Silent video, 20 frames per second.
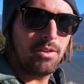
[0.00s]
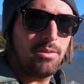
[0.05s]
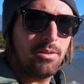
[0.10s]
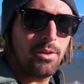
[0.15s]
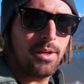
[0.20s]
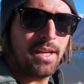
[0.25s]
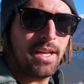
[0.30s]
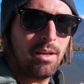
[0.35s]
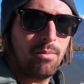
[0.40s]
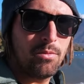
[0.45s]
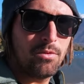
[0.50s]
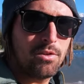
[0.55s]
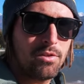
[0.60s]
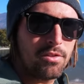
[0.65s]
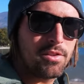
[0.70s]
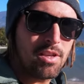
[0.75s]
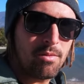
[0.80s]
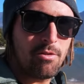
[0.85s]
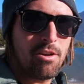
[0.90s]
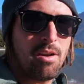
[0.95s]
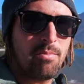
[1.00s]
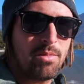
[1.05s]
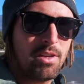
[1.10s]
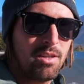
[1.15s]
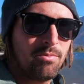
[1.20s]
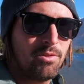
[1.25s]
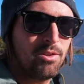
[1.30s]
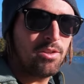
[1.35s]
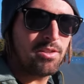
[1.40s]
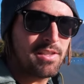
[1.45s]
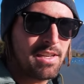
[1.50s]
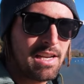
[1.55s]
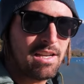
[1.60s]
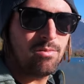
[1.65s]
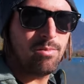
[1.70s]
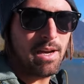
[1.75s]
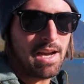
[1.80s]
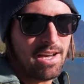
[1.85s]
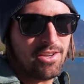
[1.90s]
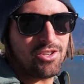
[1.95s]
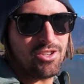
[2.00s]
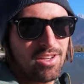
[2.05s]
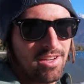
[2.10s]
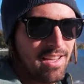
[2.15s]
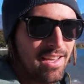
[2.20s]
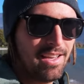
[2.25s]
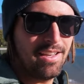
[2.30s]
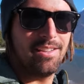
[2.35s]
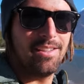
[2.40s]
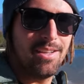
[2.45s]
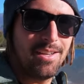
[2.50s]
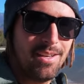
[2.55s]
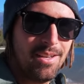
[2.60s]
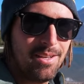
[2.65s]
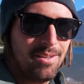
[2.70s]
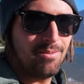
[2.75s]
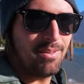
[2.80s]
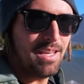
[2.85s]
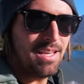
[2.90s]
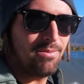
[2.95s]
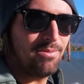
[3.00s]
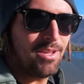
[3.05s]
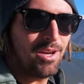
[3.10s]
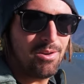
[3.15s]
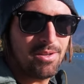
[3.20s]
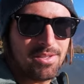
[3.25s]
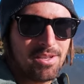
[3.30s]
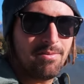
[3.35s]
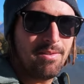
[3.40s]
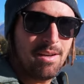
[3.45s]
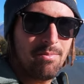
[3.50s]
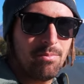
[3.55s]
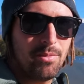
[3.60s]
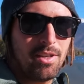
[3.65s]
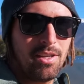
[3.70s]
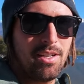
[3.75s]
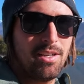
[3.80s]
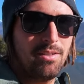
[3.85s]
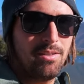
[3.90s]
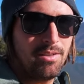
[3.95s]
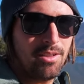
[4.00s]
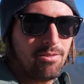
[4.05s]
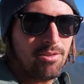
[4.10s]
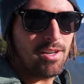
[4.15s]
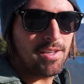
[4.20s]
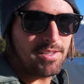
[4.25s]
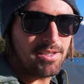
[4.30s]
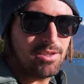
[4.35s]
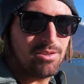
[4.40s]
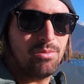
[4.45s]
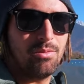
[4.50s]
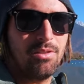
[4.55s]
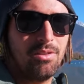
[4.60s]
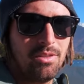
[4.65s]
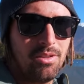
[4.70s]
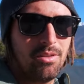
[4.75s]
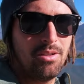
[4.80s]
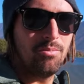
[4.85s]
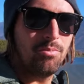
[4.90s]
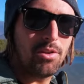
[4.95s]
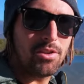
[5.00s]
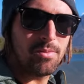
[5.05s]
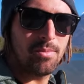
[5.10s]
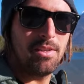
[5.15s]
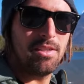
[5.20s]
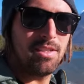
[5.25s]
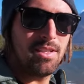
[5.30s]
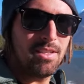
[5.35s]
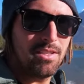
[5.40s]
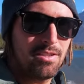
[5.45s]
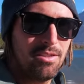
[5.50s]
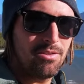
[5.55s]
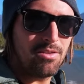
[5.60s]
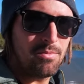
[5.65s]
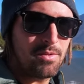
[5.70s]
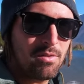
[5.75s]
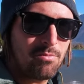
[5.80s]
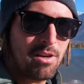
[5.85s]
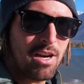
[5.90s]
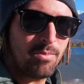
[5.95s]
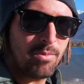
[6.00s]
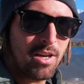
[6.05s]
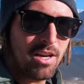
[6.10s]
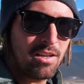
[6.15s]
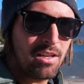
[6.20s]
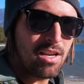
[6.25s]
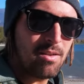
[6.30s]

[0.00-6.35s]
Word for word: will be doing any more summer alpine routes now, but actually even though it's November, there are still possibilities to do some summer alpine